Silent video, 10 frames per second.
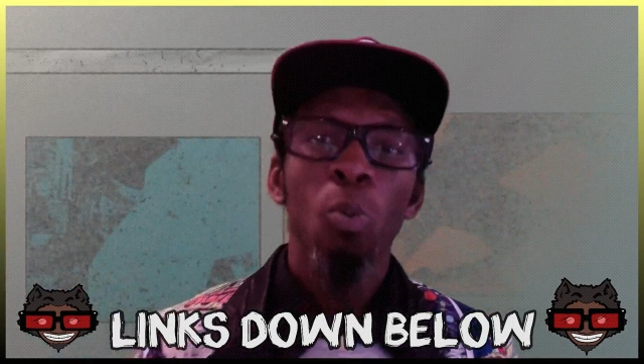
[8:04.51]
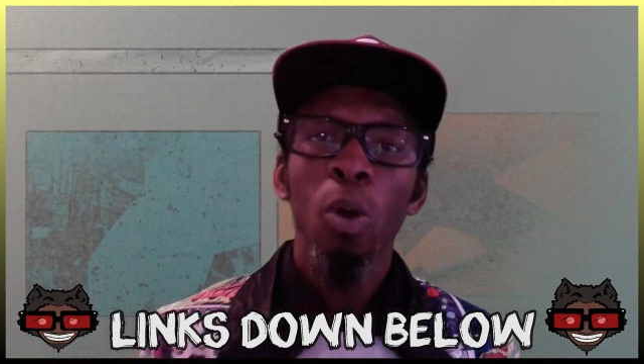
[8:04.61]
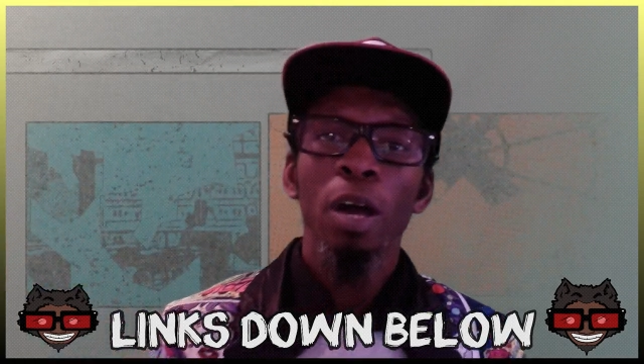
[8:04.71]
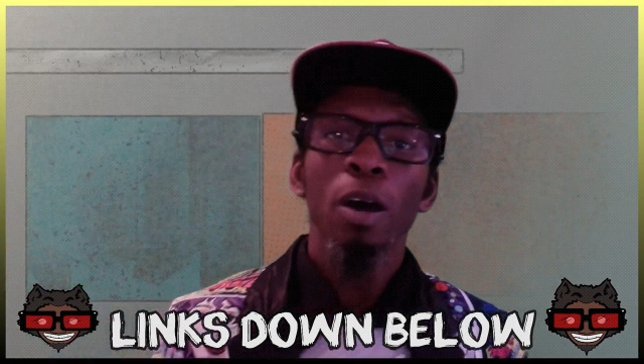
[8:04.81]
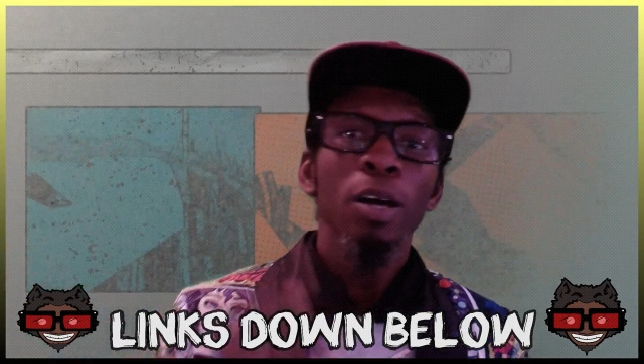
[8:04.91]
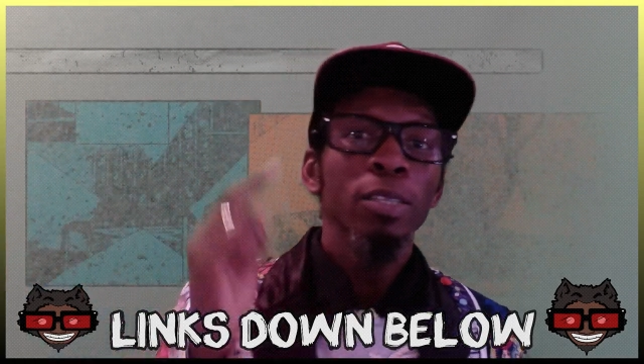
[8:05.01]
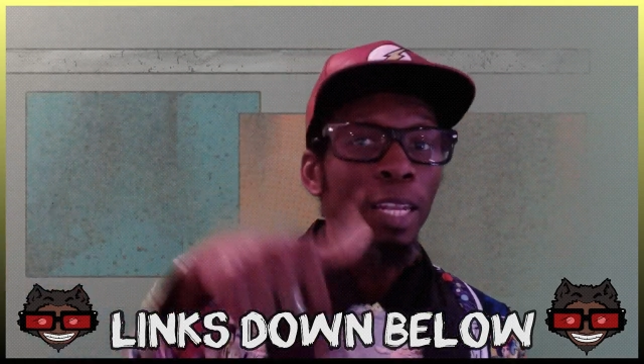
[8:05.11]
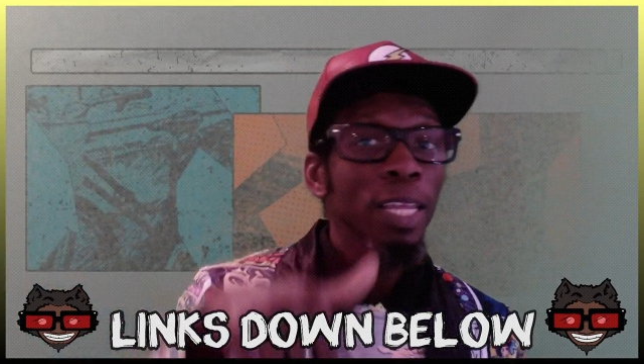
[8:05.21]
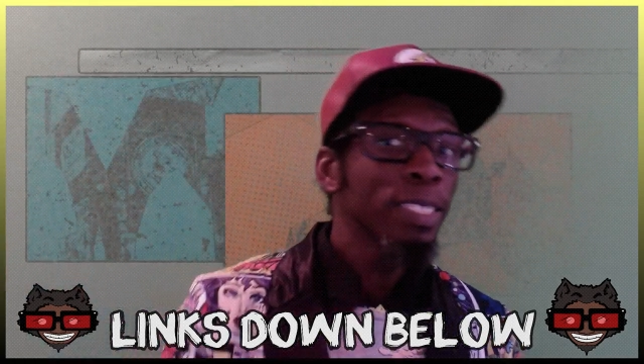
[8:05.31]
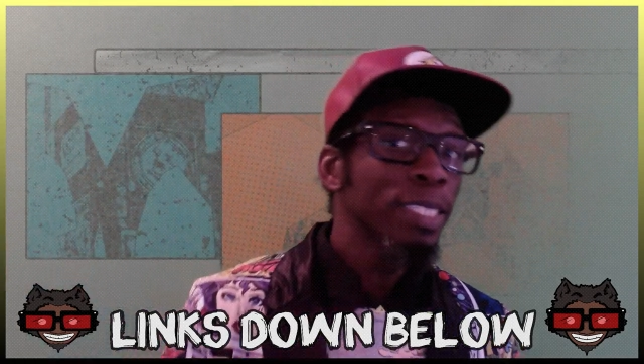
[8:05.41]
Well,
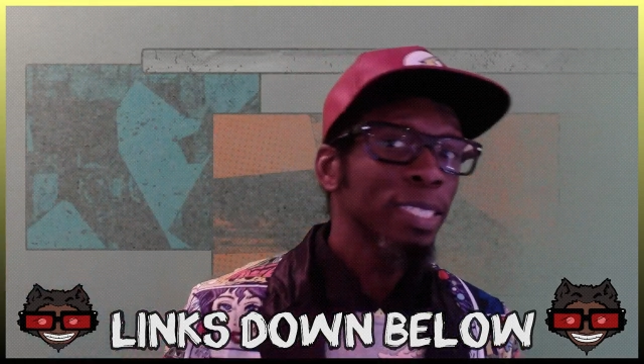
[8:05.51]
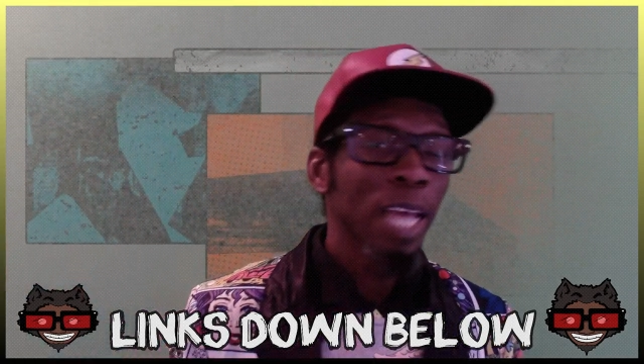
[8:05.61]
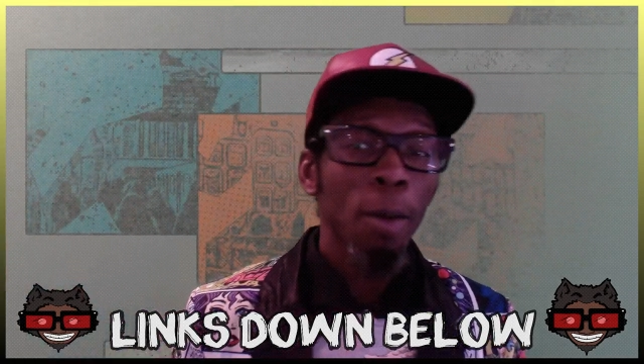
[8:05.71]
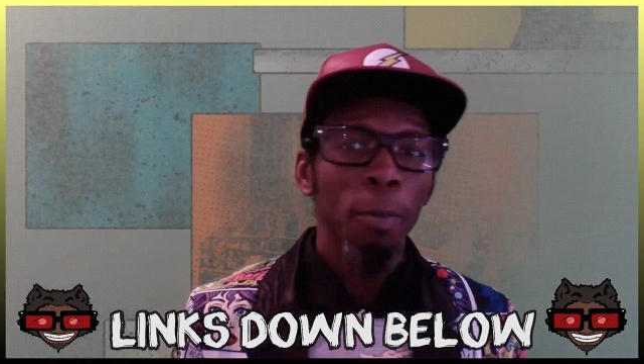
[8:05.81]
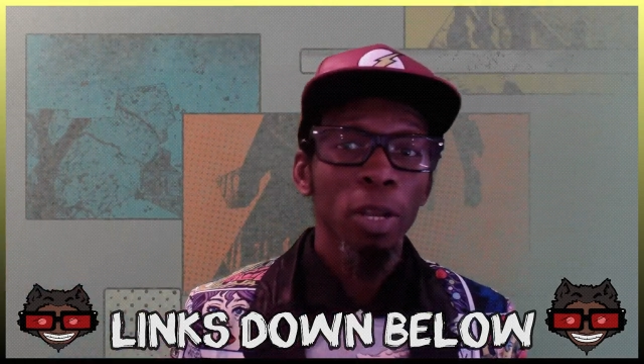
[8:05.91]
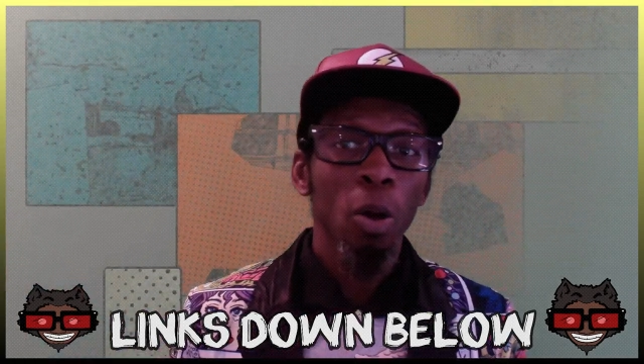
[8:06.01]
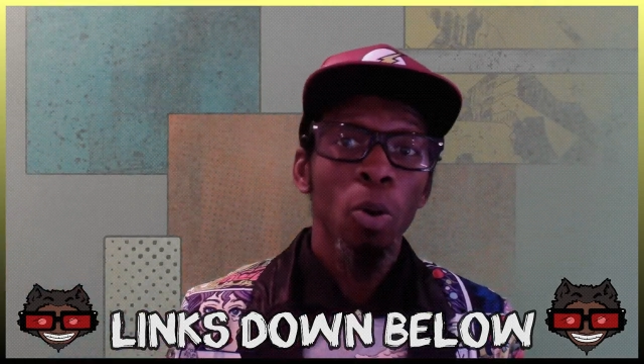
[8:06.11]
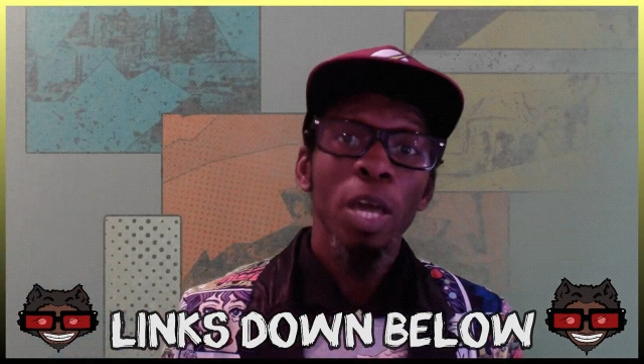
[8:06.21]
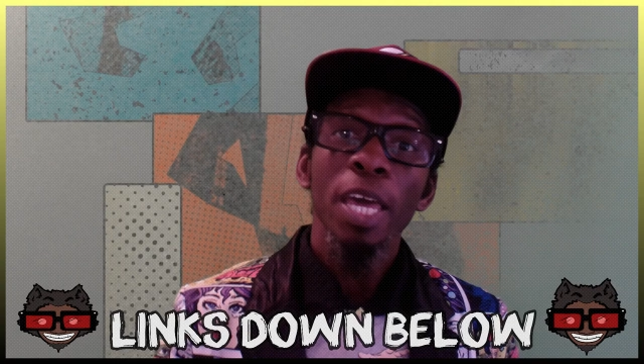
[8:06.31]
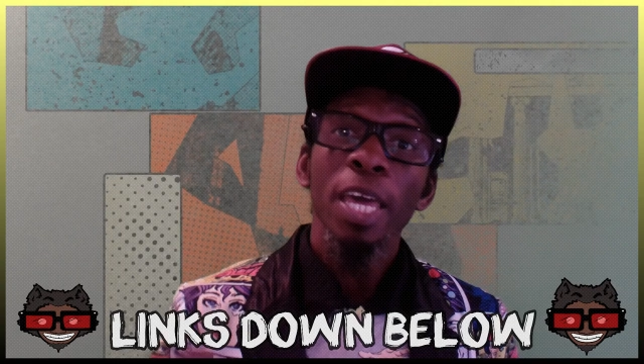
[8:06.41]
the links is down below.